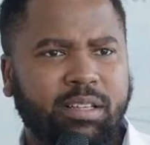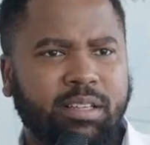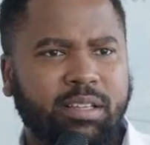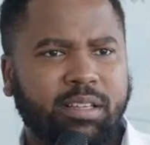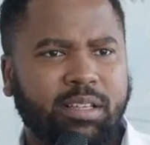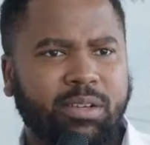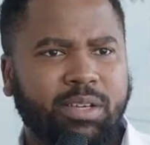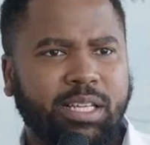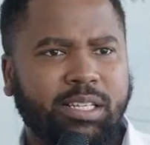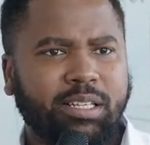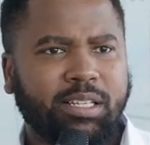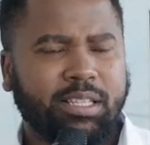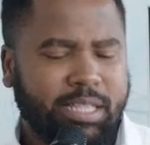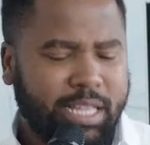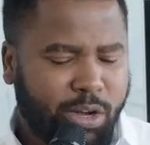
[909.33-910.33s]
You get
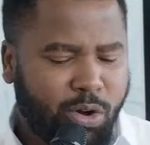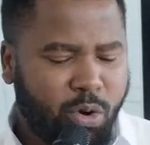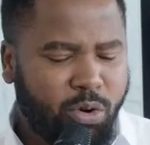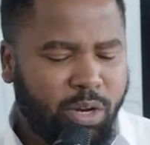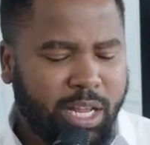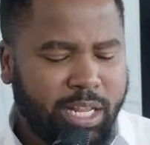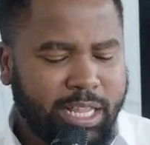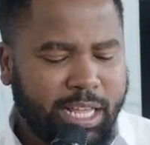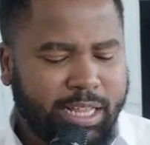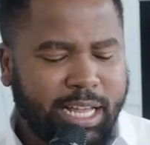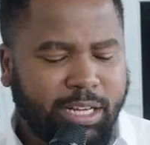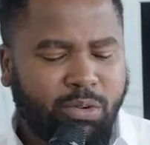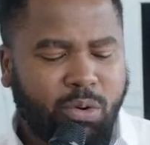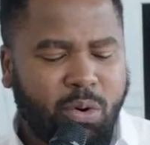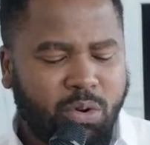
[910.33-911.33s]
it? What
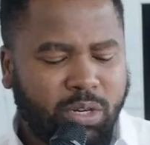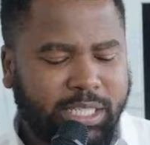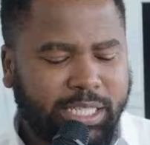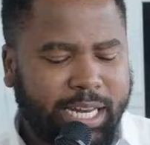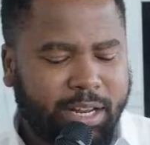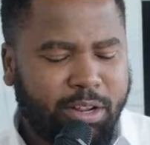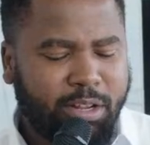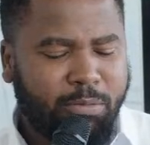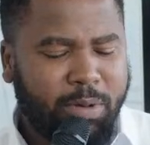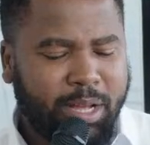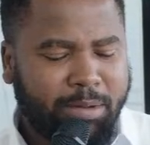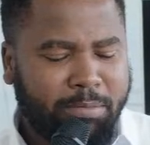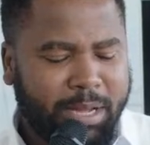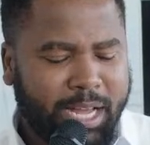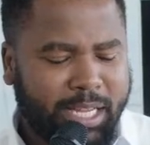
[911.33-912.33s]

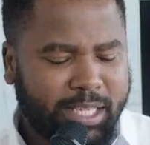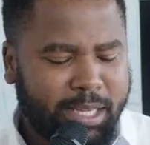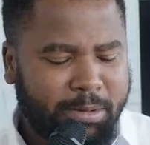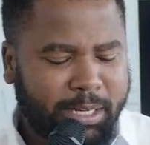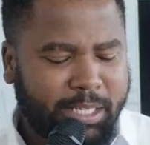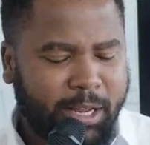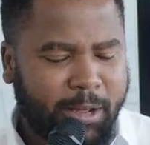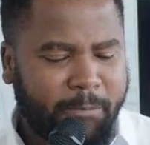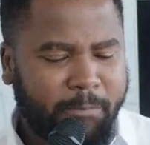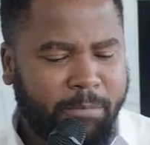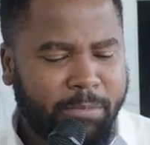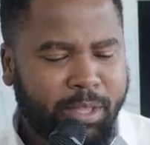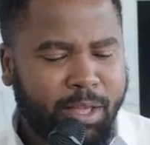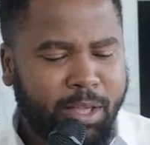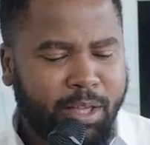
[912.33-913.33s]
can I say about here?
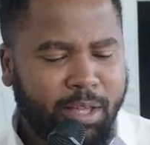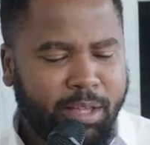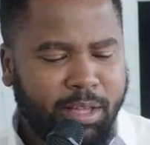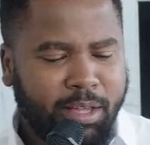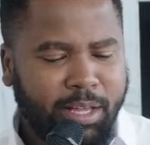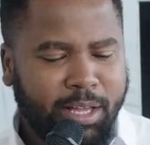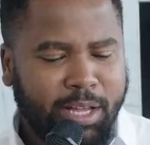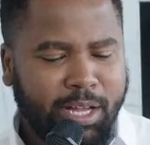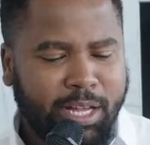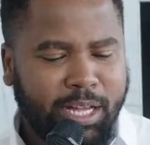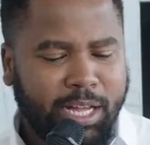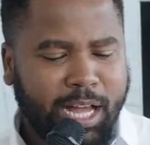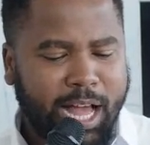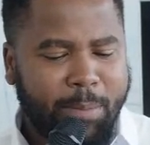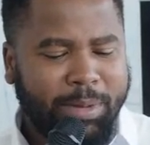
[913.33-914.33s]

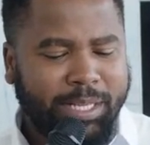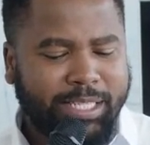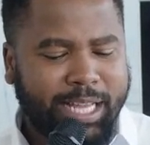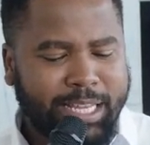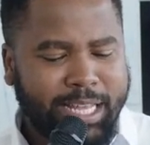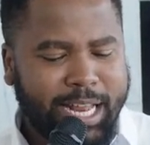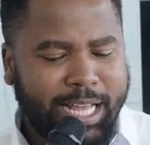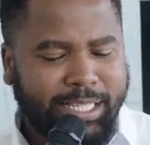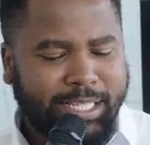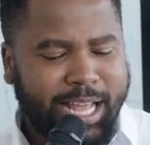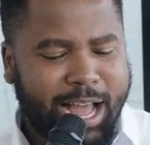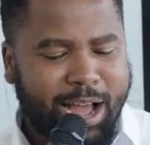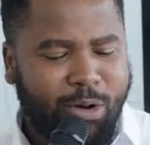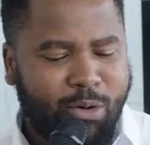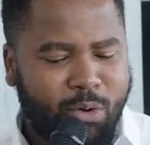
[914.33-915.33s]
Amasanyalaze
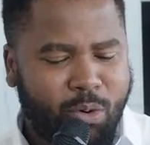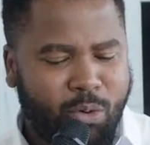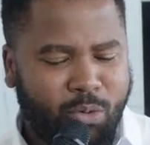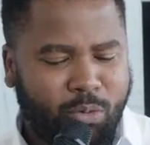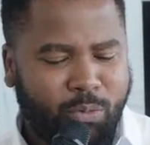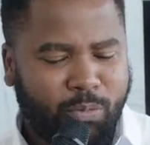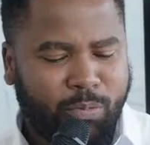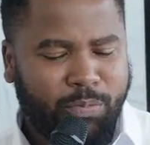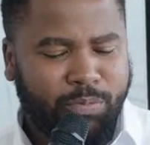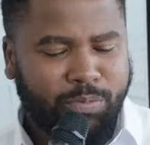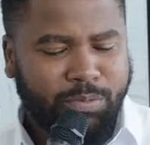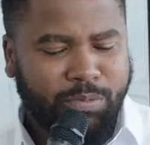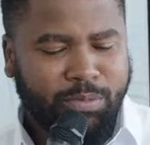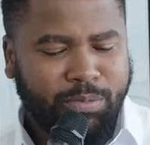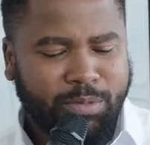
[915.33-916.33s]
ago.
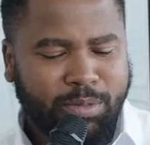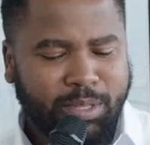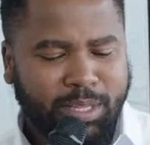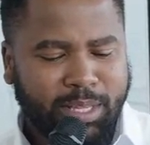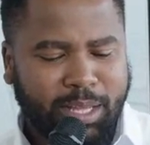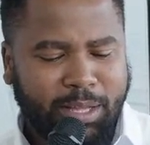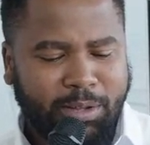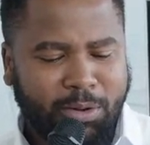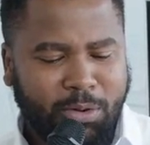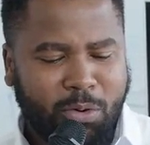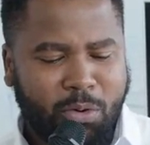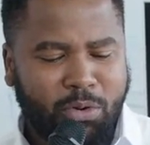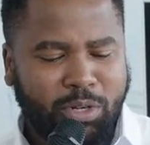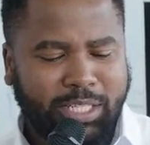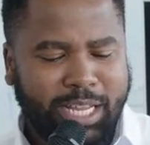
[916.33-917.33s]
Yeah?
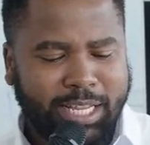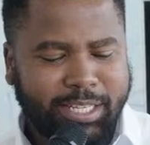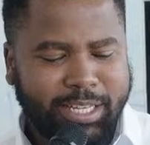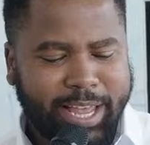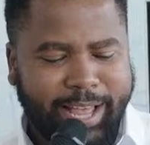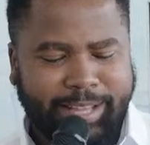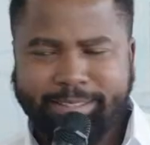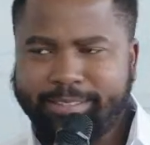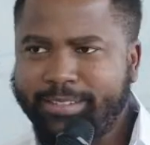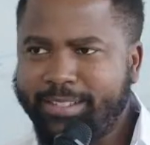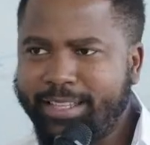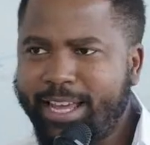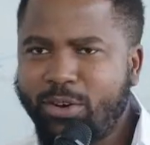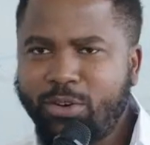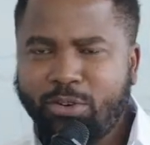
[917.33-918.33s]
Contagious. They are
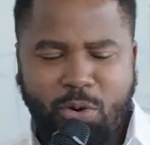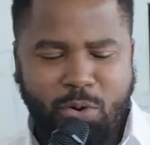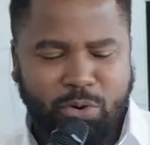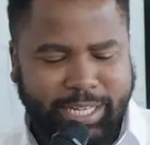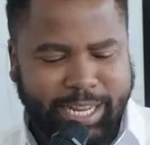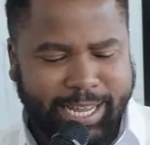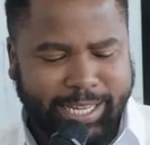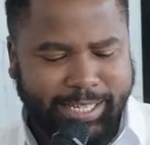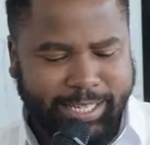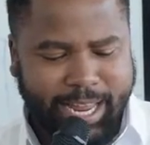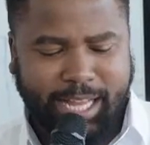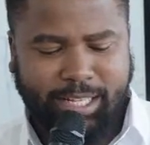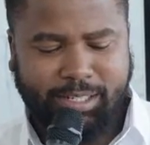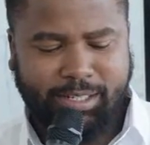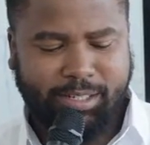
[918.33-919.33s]
not
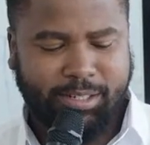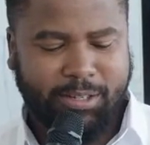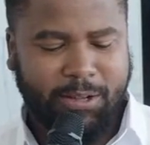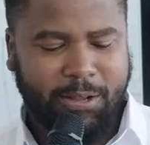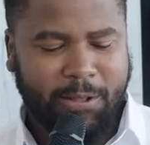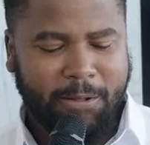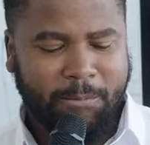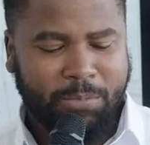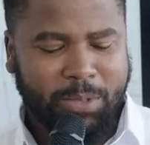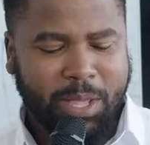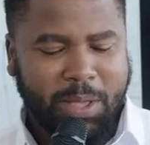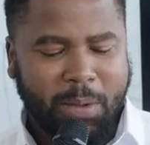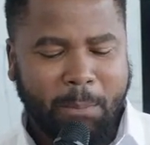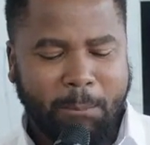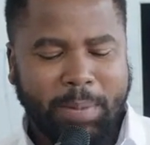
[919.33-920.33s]
contagious.
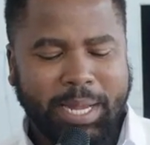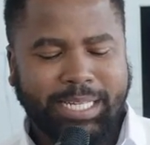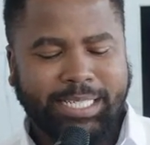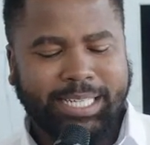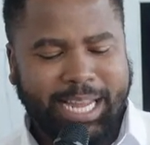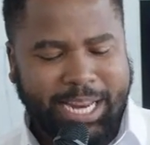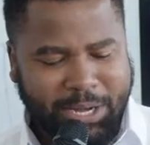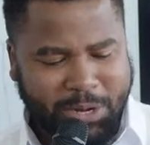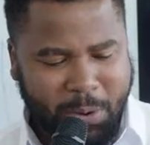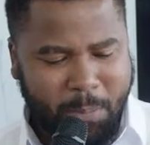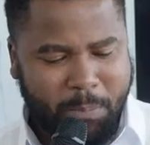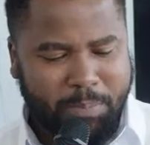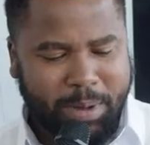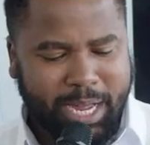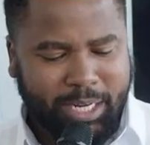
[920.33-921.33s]
Maintain your
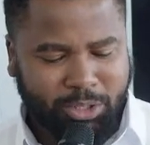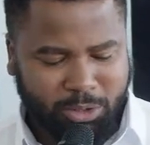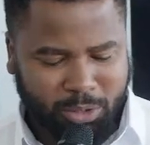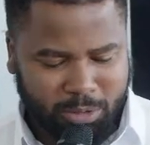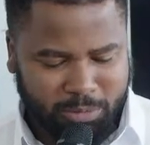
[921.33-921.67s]
passion